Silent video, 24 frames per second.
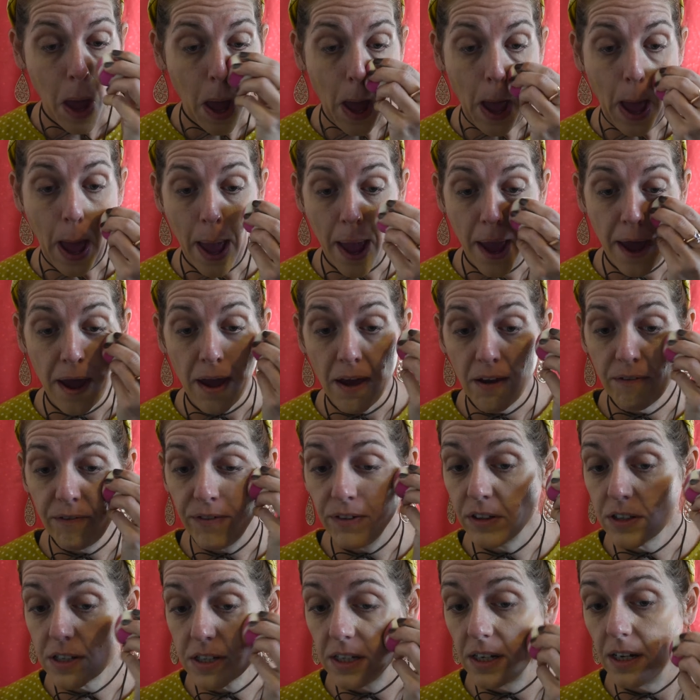a
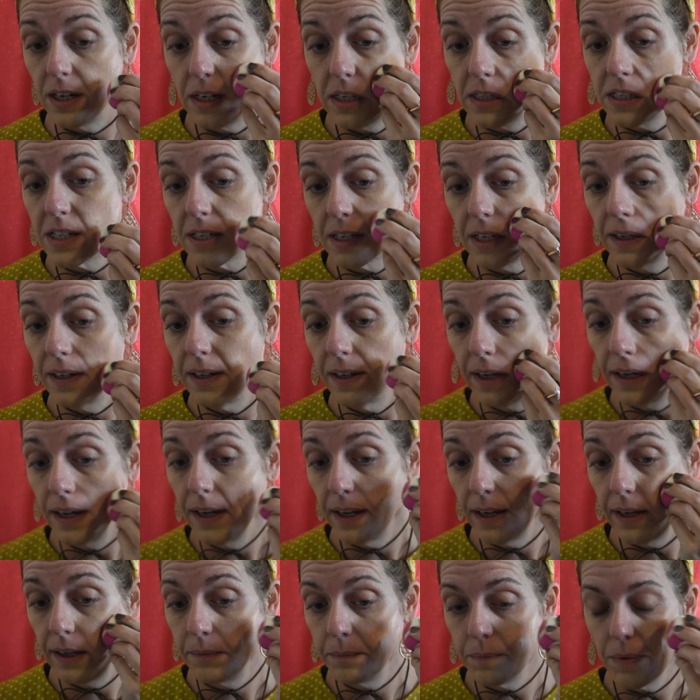full size?
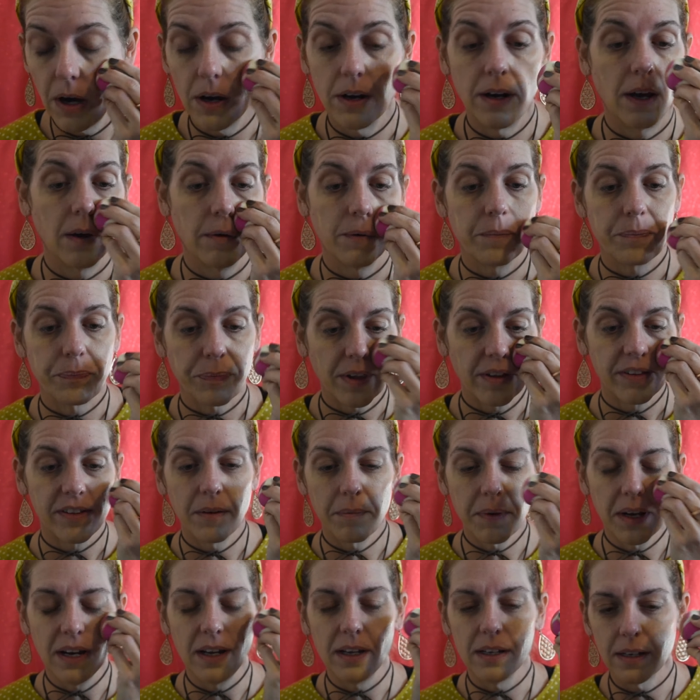Oh no. So
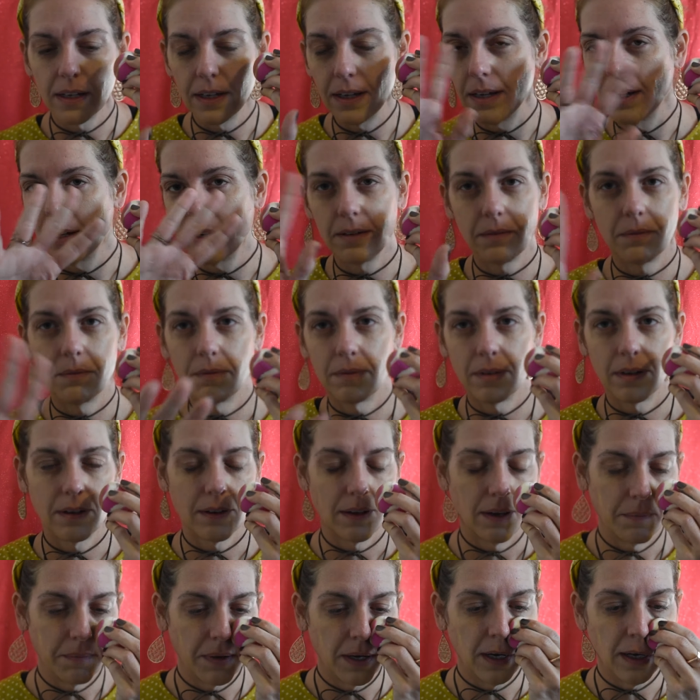I'm
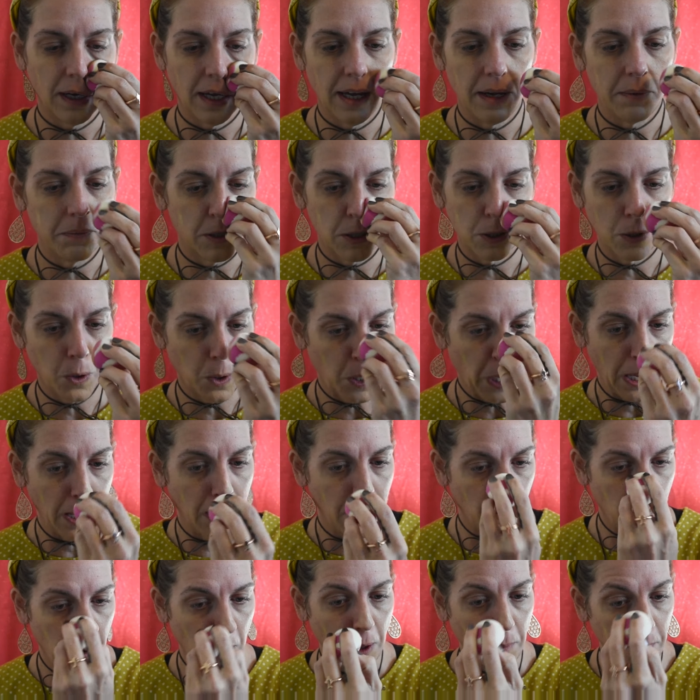gonna keep talking
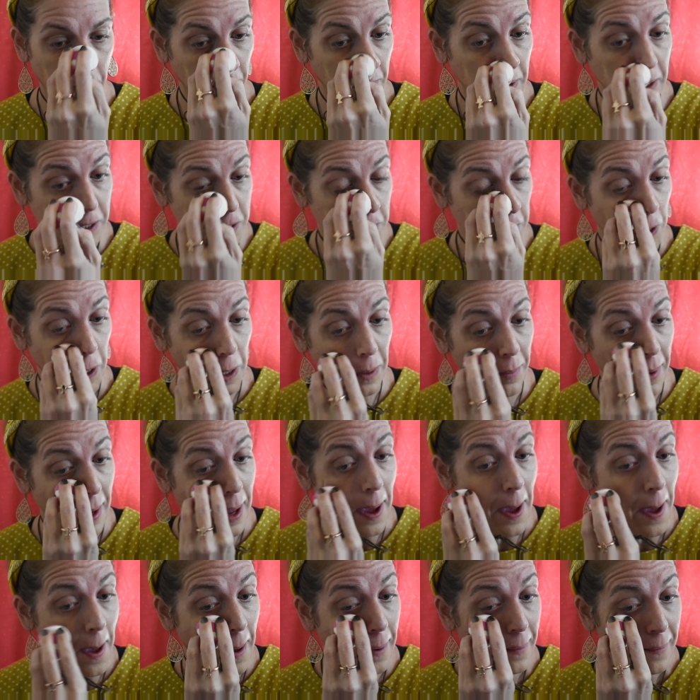while I put this on
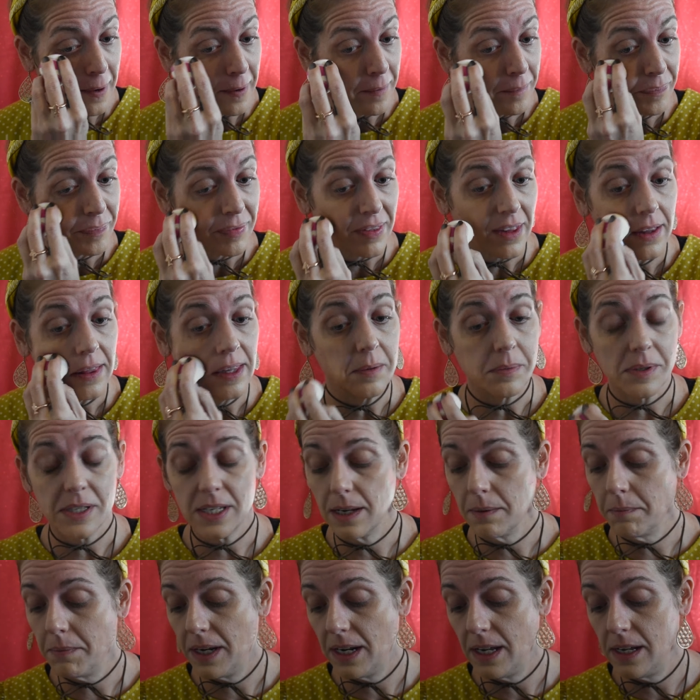about
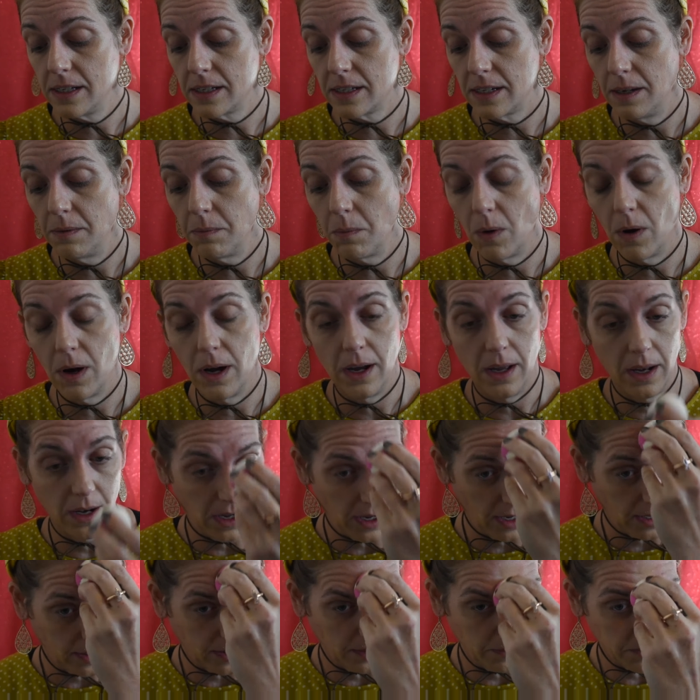lipstick minis and why I
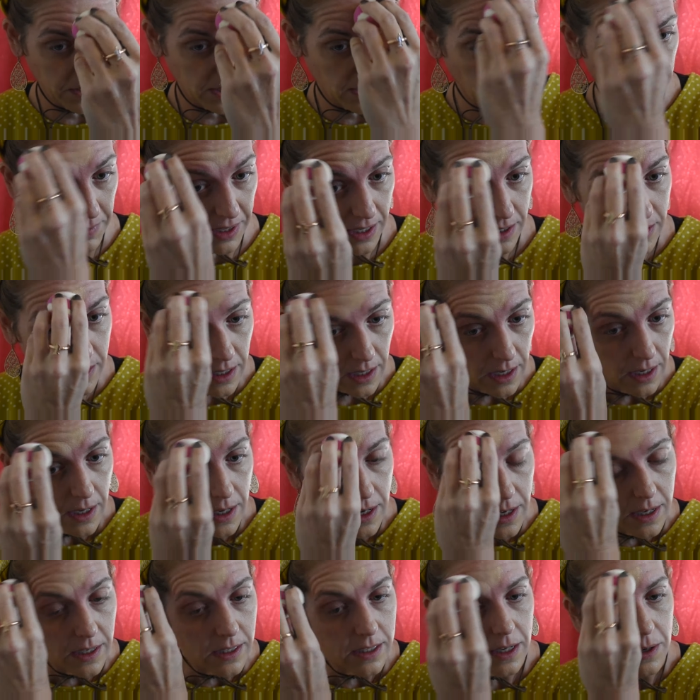like them so much.
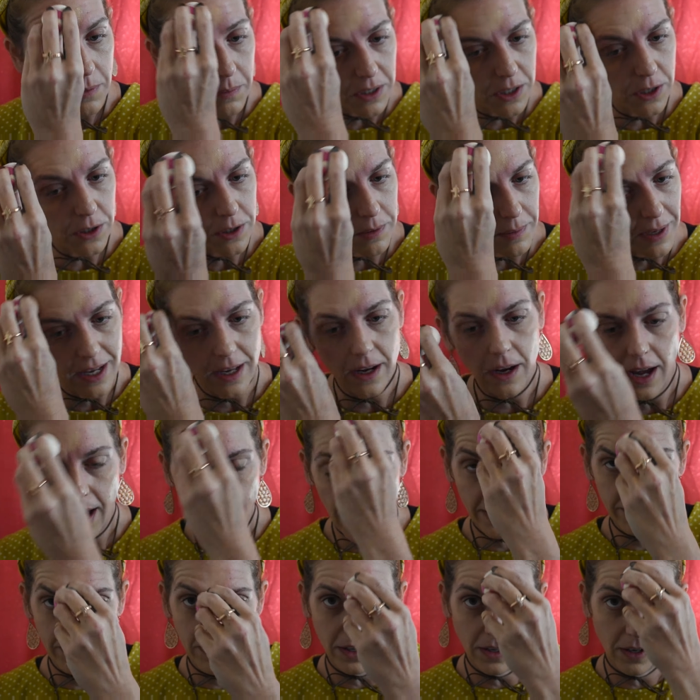So we talked about I
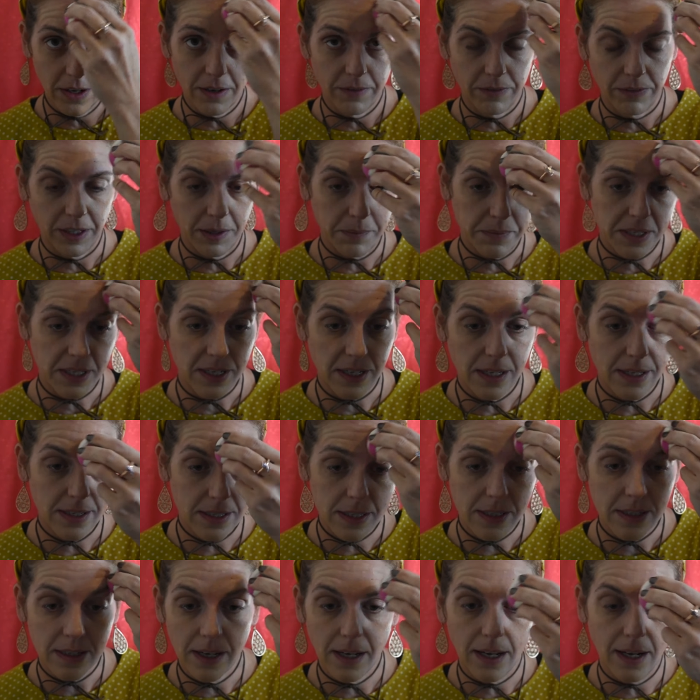have a lot of
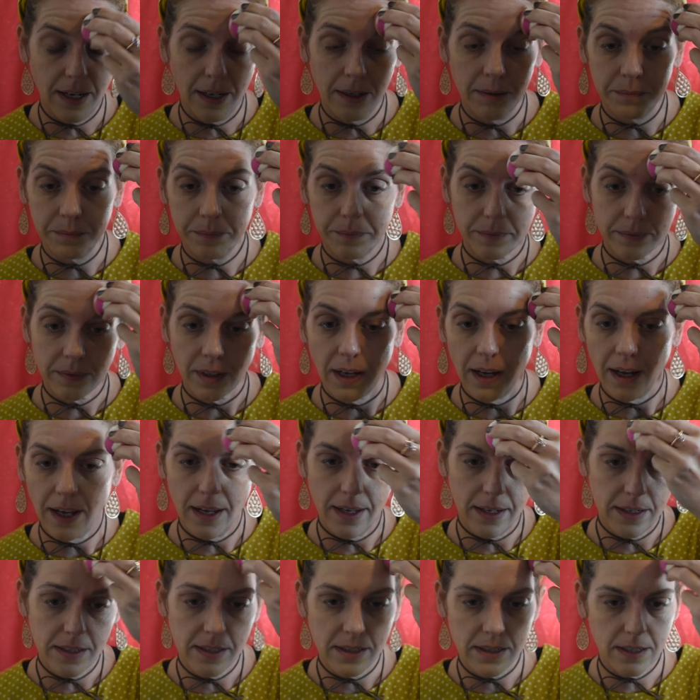lipsticks.
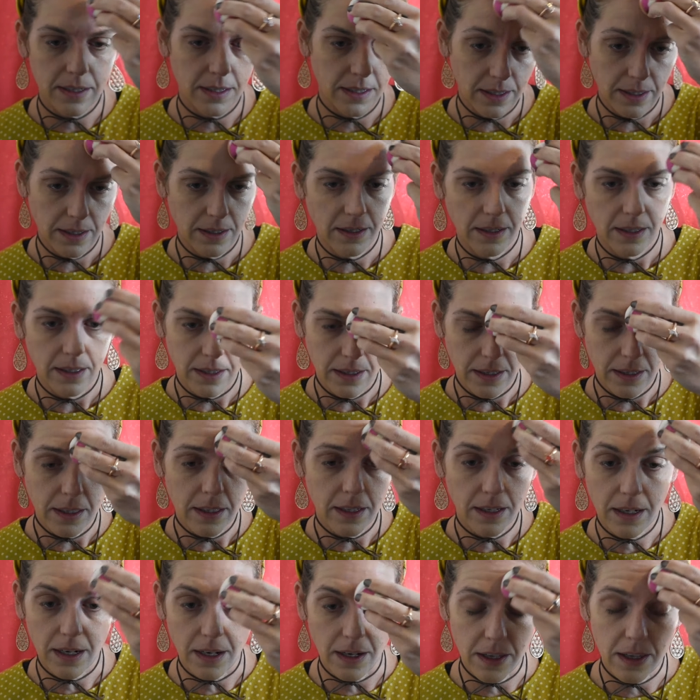And,
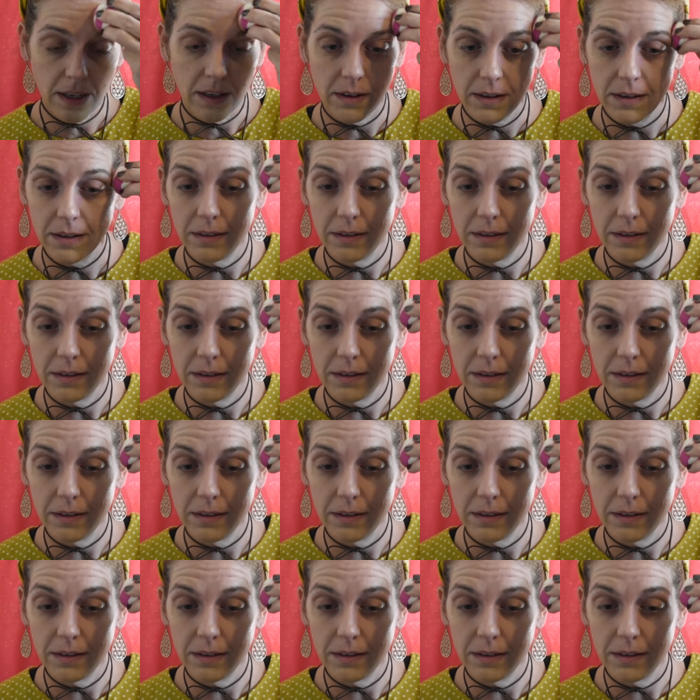you know,